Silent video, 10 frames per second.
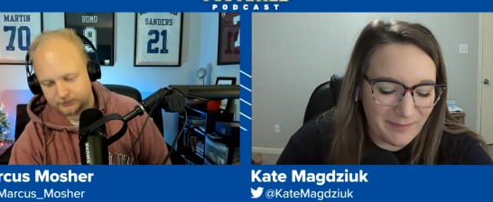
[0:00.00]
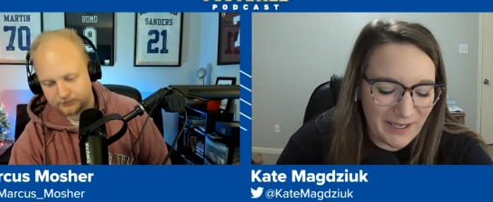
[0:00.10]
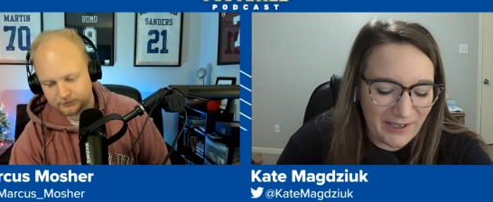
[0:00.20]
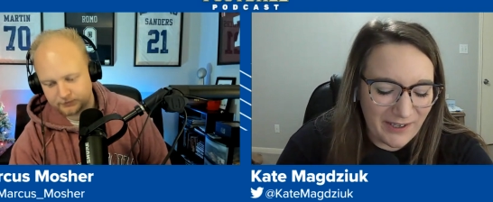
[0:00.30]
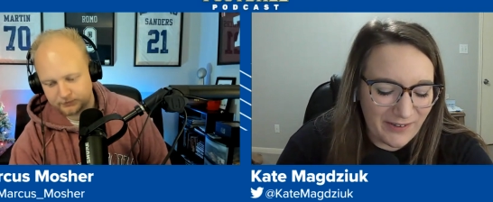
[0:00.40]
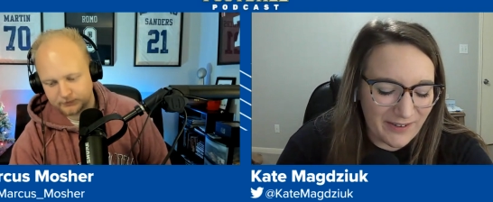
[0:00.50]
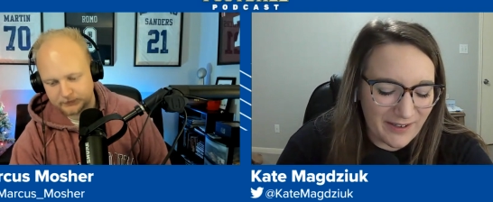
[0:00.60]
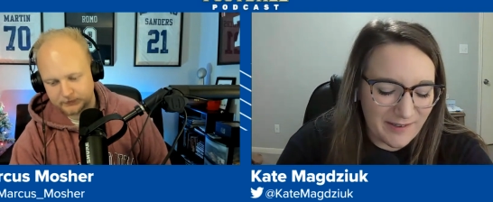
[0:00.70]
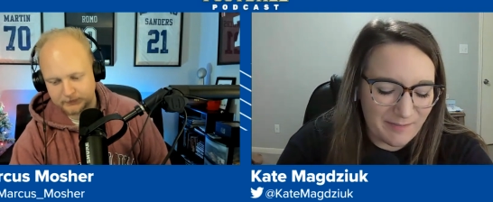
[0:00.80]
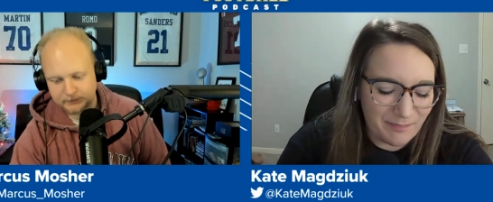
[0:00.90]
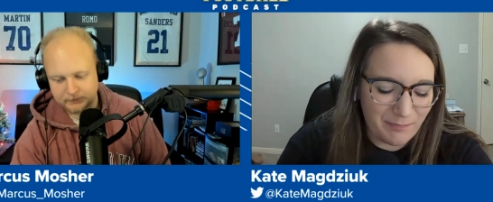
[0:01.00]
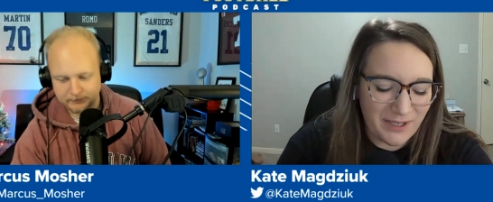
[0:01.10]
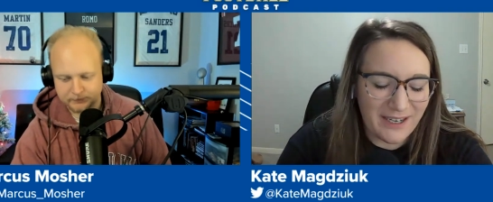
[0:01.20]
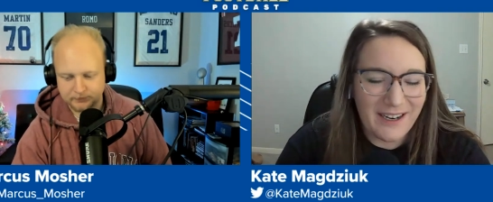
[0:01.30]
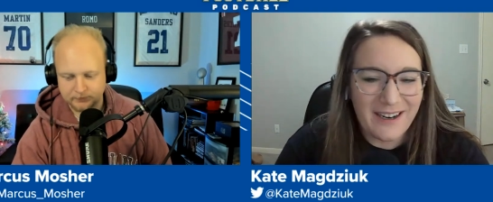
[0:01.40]
Speaker 1: mind you, um,
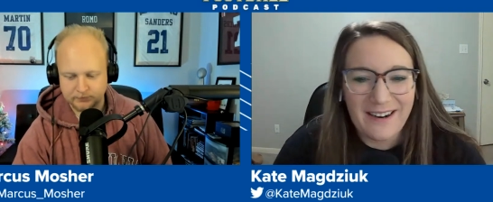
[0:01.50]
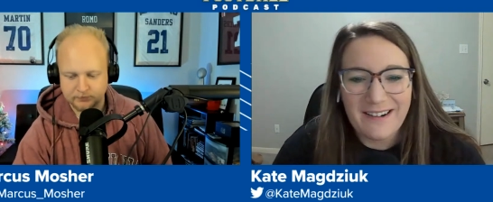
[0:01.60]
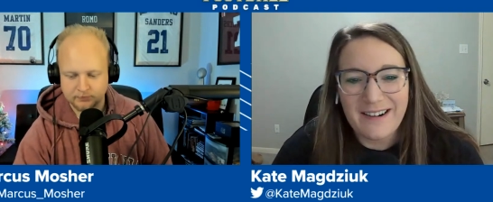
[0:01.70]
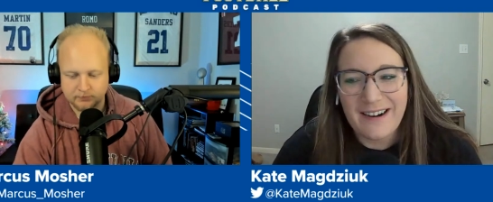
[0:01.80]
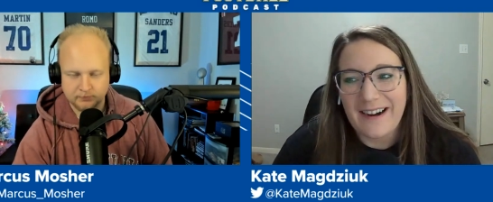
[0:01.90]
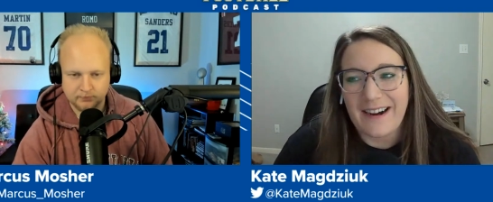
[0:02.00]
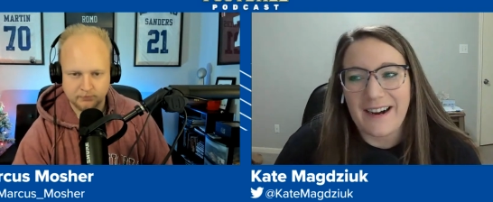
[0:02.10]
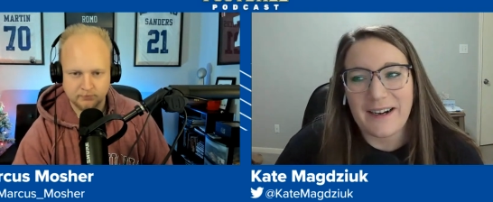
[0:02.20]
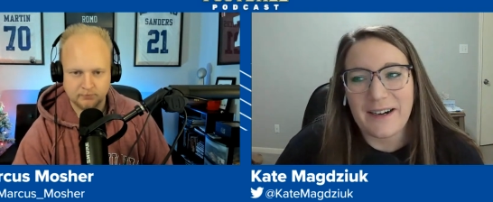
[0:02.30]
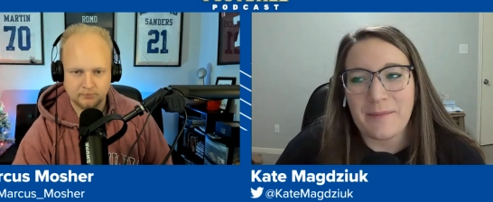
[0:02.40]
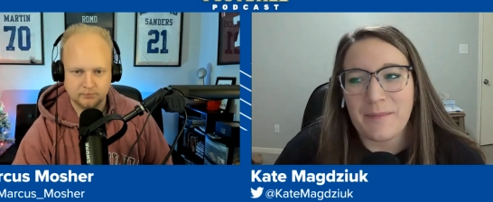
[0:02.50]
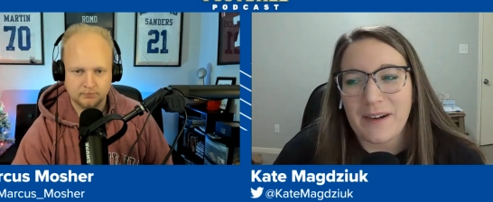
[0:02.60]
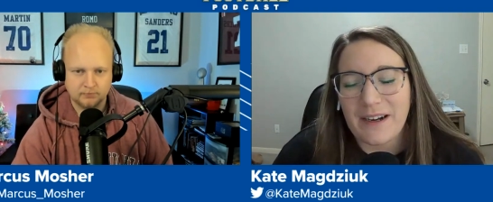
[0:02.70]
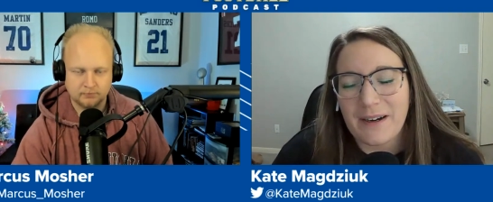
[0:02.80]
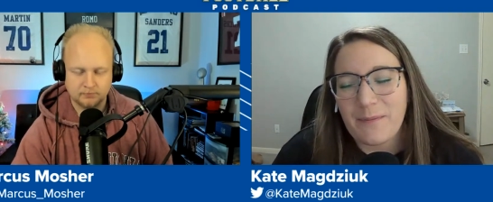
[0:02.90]
but
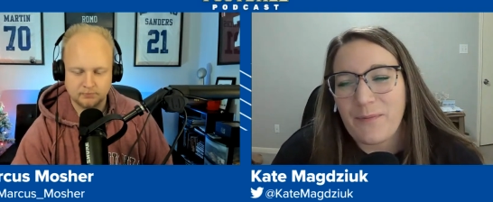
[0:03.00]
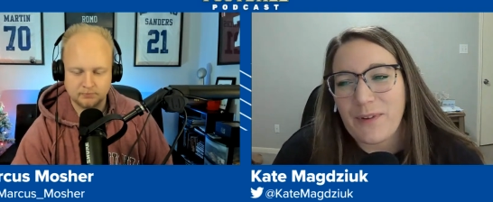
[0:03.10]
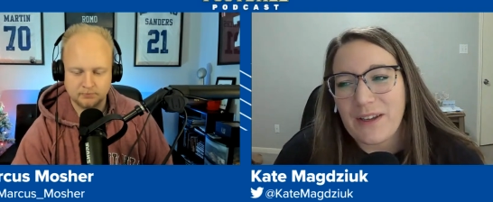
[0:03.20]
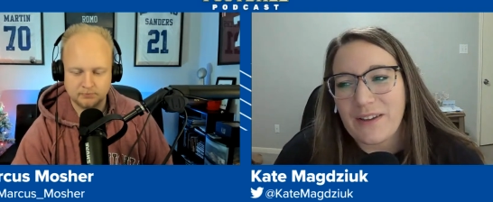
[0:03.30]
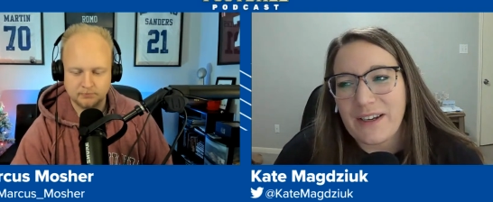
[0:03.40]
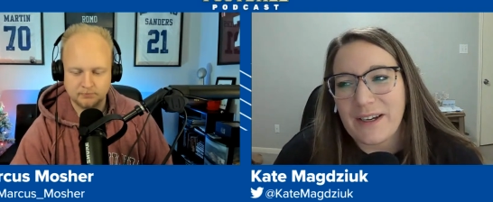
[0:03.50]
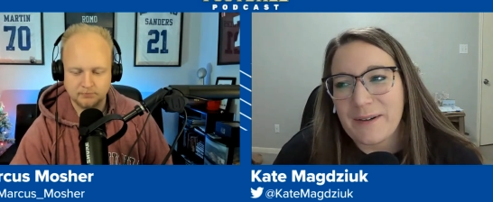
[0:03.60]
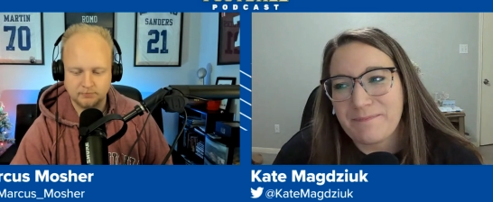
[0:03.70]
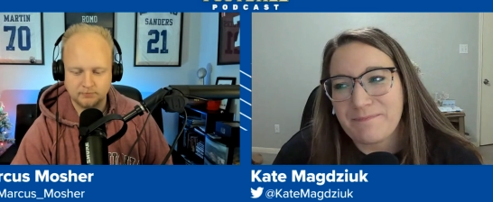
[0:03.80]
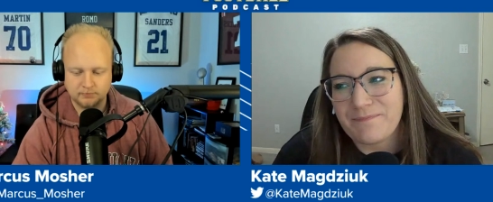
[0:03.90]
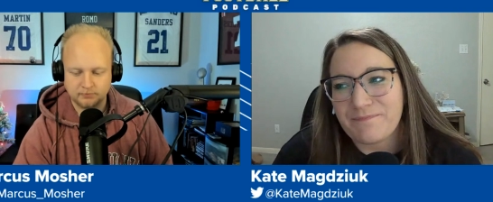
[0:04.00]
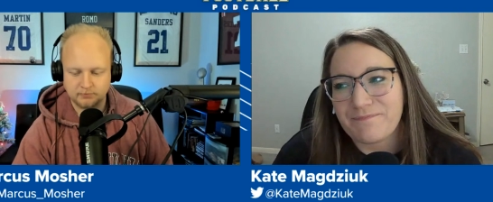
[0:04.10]
I'm I'm feeling